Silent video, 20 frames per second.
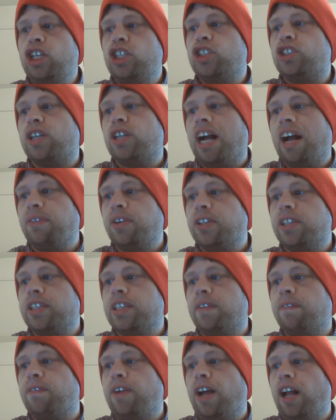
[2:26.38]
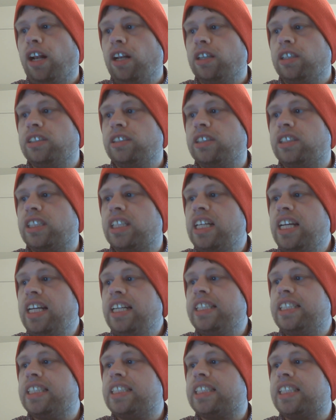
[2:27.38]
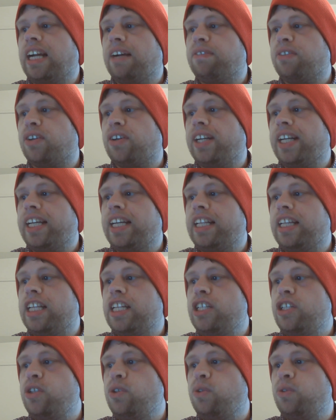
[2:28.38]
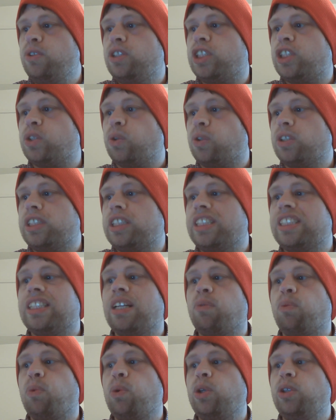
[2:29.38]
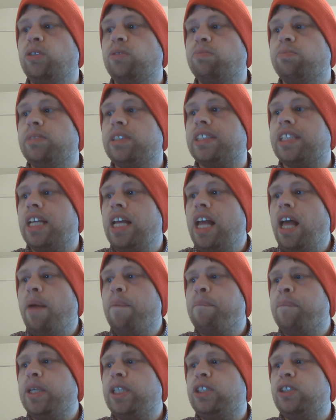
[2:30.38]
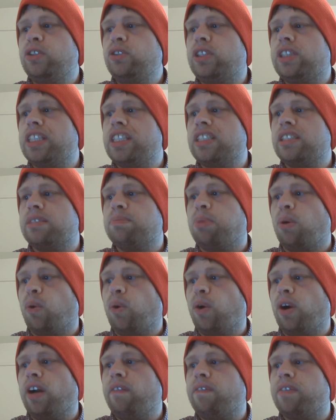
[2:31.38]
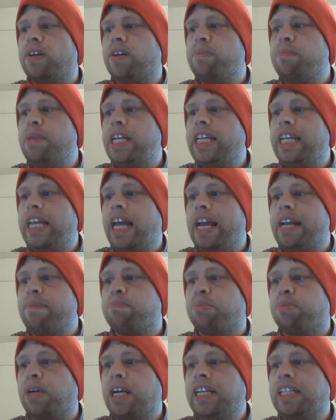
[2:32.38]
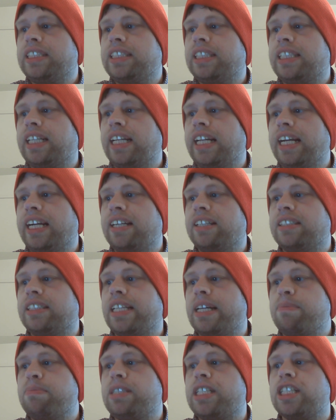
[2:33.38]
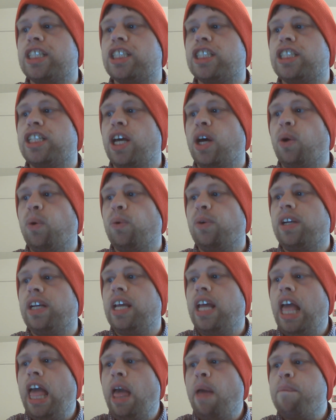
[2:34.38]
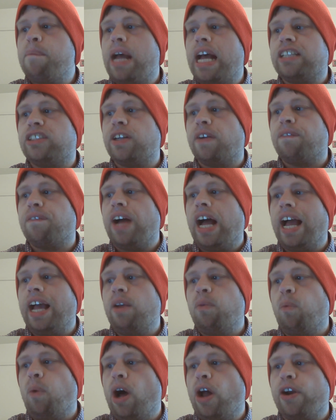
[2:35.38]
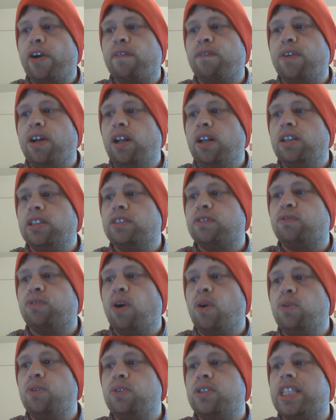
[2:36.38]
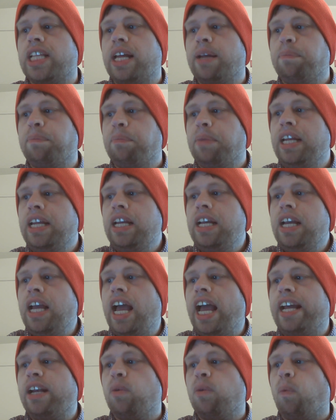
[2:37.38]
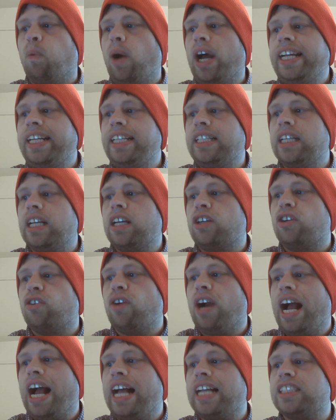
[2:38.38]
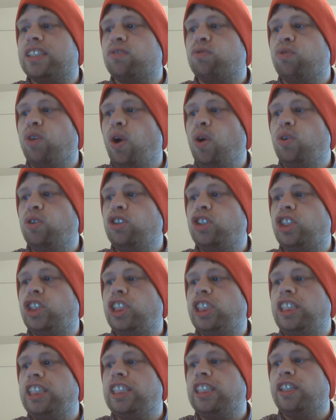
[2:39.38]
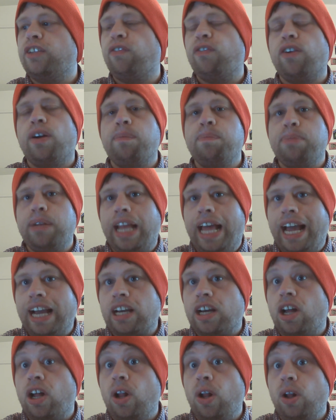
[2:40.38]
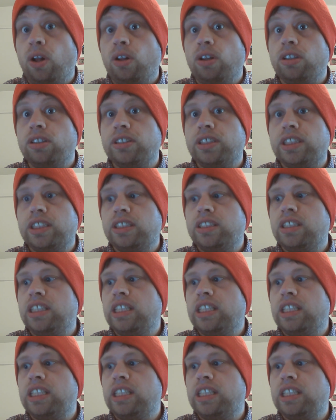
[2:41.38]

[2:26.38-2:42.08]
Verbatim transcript: traveled the fallers, discovering the nude sources of wombs. Medusas born from midnight breaks glared them to stone, petrified waterfalls froze them, and white grass rose sheer from black halls.